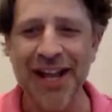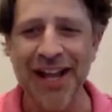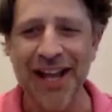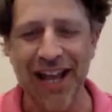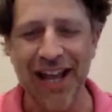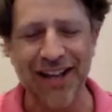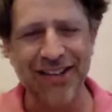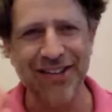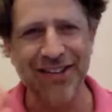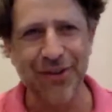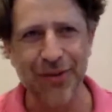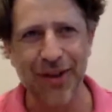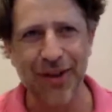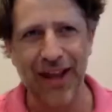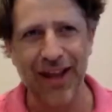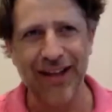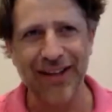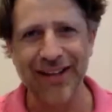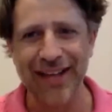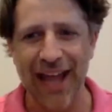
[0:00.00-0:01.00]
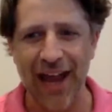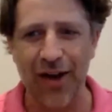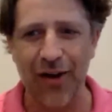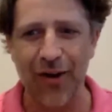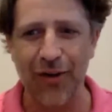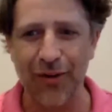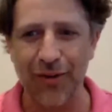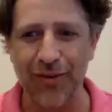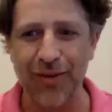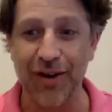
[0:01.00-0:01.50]
And so, like, now,
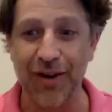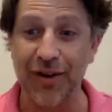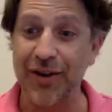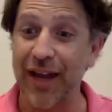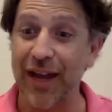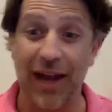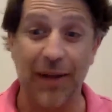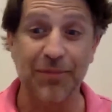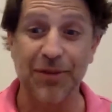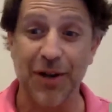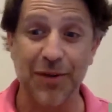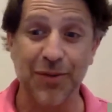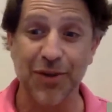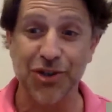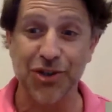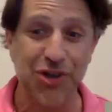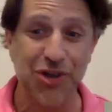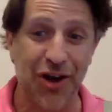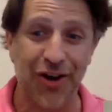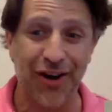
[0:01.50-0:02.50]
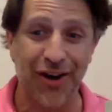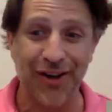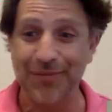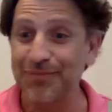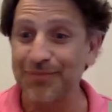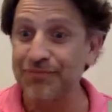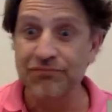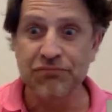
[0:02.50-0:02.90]
okay, I'm done with Sean.